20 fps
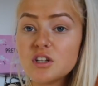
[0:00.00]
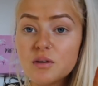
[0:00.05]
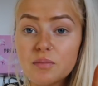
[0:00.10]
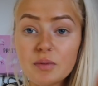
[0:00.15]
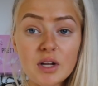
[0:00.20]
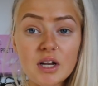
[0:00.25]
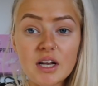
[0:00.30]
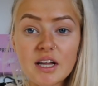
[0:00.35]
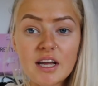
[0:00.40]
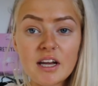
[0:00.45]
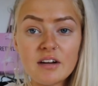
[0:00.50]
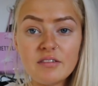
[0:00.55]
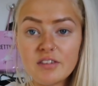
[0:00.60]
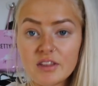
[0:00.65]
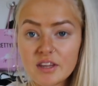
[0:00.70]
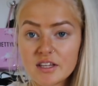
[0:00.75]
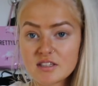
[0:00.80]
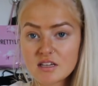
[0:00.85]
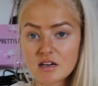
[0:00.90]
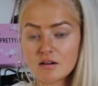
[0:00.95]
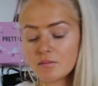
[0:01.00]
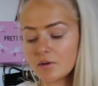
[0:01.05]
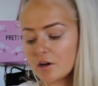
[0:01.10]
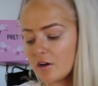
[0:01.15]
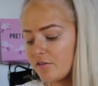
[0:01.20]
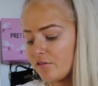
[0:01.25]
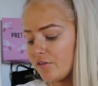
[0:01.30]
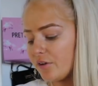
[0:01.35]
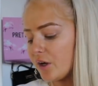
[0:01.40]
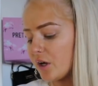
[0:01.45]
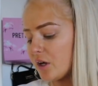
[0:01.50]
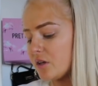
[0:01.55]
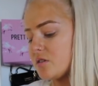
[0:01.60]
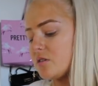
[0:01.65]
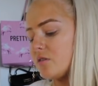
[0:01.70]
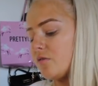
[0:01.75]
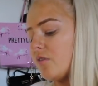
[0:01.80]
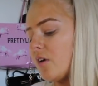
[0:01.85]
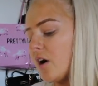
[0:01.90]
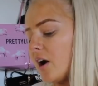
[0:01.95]
I'm going to link everything down below for you guys
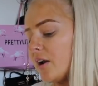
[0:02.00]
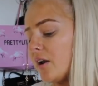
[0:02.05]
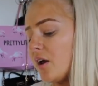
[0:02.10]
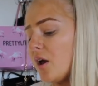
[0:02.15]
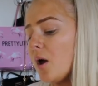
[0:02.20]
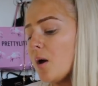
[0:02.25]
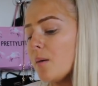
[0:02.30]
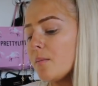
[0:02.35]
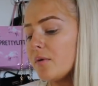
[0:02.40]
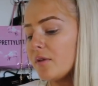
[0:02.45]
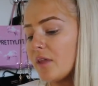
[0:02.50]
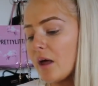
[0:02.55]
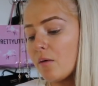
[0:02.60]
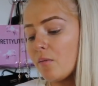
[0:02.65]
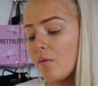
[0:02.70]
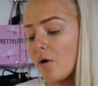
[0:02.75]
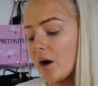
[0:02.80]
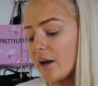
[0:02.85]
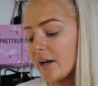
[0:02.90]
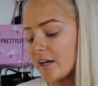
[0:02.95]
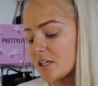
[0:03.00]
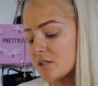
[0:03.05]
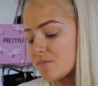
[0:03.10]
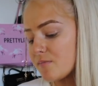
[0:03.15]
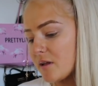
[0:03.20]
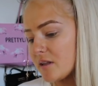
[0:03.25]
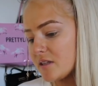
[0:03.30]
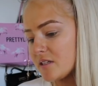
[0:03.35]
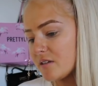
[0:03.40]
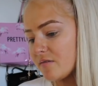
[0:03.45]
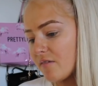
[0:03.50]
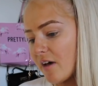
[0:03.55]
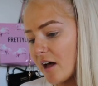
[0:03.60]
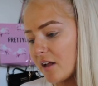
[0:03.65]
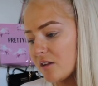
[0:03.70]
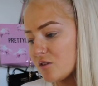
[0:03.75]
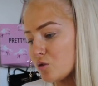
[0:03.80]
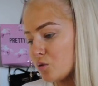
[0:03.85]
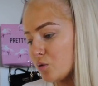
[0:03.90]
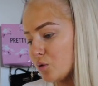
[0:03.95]
to find, but they weren't expensive
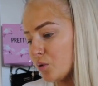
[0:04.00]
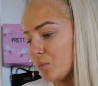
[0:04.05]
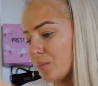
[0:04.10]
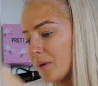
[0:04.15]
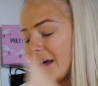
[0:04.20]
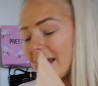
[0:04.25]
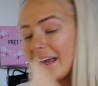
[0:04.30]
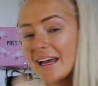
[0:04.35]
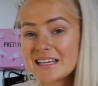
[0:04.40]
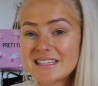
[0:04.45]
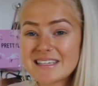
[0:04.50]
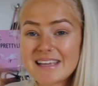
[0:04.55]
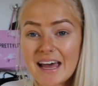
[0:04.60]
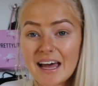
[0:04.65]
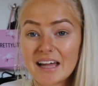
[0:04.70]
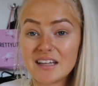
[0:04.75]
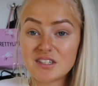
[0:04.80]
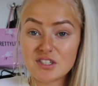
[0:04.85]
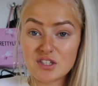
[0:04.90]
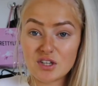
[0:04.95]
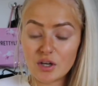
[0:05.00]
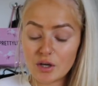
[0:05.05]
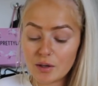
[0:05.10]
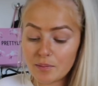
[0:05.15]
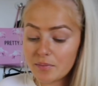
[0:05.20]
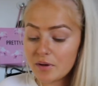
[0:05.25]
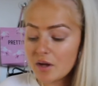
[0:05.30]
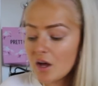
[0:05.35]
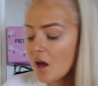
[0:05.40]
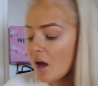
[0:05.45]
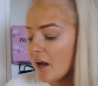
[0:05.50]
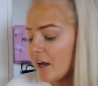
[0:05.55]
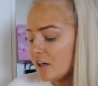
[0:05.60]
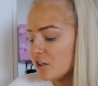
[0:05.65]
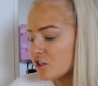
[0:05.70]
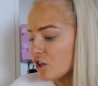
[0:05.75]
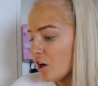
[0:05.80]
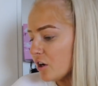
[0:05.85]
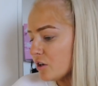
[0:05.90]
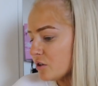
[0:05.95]
at all, but I guess it adds up. In
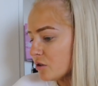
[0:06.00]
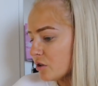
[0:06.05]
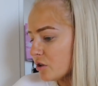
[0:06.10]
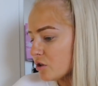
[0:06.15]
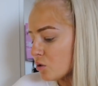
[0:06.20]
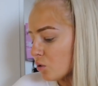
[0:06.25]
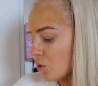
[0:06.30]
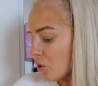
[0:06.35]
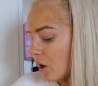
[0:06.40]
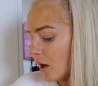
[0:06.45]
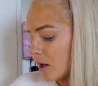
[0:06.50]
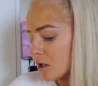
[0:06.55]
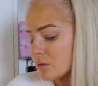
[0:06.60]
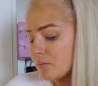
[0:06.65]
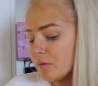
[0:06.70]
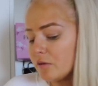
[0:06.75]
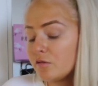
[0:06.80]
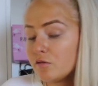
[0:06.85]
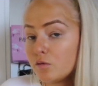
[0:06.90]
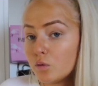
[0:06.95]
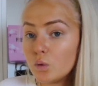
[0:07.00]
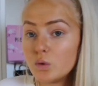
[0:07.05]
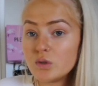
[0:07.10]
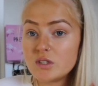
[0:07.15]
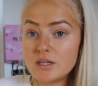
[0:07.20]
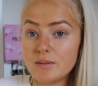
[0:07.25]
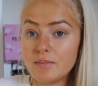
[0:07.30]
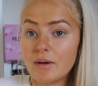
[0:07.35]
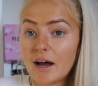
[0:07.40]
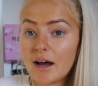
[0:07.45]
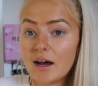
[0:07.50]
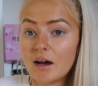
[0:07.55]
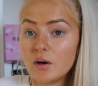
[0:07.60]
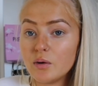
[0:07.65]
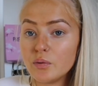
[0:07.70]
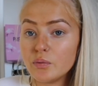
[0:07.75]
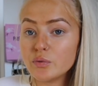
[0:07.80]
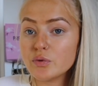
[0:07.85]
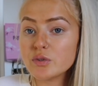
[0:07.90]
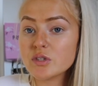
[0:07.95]
total, this all cost me
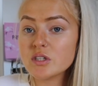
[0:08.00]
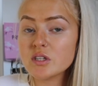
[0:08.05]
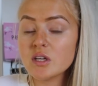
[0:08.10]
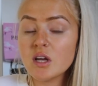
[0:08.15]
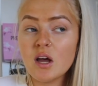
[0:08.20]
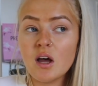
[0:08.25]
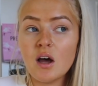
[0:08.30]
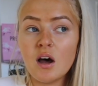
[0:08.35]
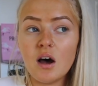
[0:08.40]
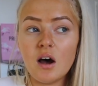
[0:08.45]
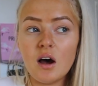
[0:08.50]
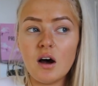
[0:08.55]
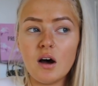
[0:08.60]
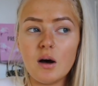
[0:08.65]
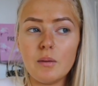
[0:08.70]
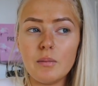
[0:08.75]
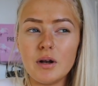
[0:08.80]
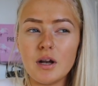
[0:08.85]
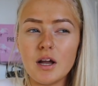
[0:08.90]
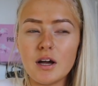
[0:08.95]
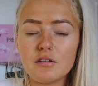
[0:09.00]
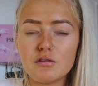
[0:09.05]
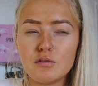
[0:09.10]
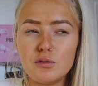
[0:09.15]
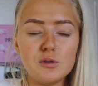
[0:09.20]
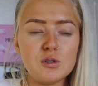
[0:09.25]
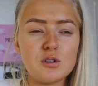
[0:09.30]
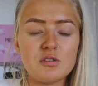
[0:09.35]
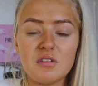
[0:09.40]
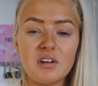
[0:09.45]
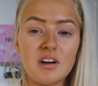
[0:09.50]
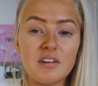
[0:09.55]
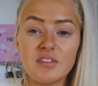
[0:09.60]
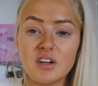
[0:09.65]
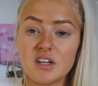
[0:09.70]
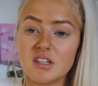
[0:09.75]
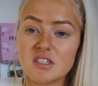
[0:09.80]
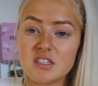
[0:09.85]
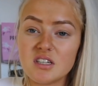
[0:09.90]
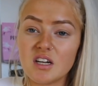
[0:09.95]
£40, and like
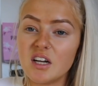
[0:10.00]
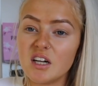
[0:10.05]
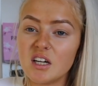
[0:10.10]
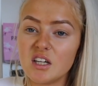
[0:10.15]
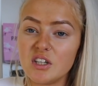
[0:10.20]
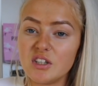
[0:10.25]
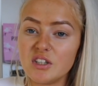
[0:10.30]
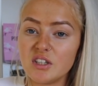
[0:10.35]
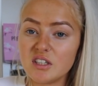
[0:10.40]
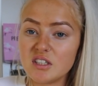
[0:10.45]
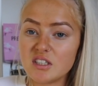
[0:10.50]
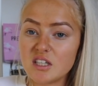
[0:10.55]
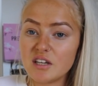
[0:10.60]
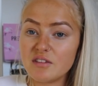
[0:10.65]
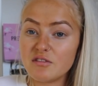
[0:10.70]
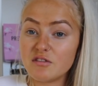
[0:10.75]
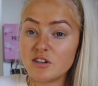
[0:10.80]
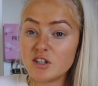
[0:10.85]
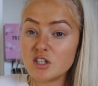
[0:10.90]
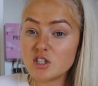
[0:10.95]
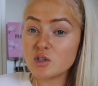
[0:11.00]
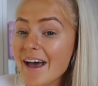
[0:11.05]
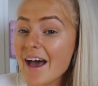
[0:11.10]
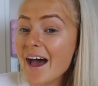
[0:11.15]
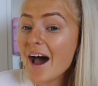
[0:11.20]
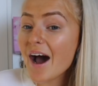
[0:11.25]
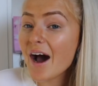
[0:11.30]
£45.99 including deliveries.